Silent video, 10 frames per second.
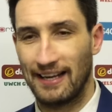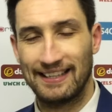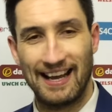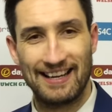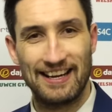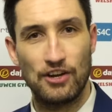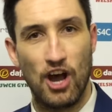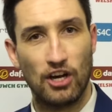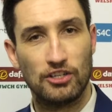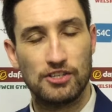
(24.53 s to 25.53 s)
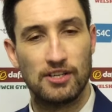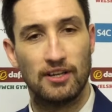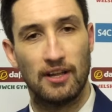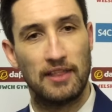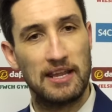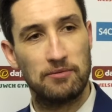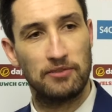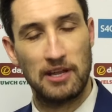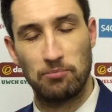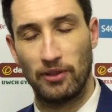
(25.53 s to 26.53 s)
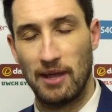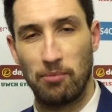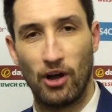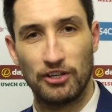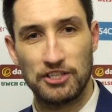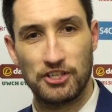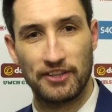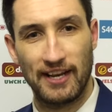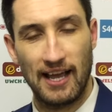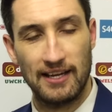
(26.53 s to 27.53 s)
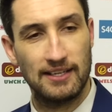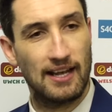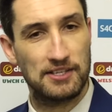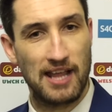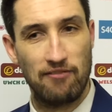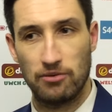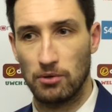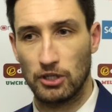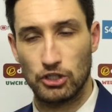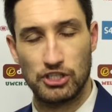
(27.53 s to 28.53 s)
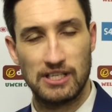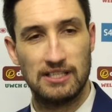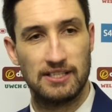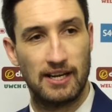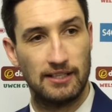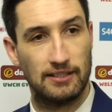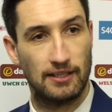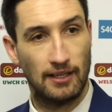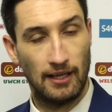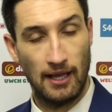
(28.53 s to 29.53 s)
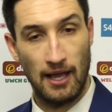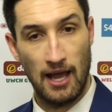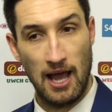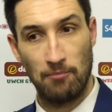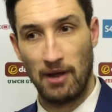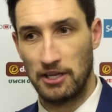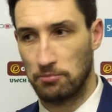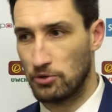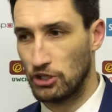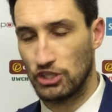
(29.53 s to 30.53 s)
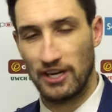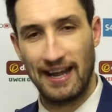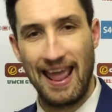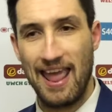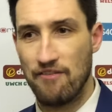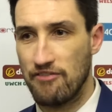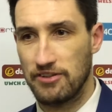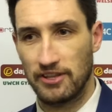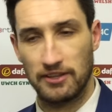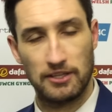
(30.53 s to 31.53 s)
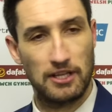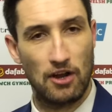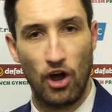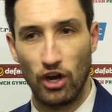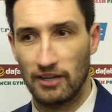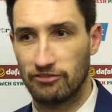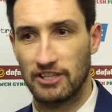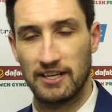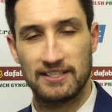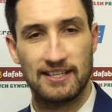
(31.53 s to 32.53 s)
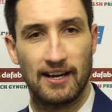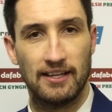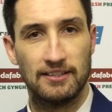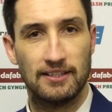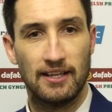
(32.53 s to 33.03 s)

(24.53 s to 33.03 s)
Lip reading: carrying knocks, and they put their bodies on the line, as everyone could see tonight. I appreciate everything that they all have done tonight.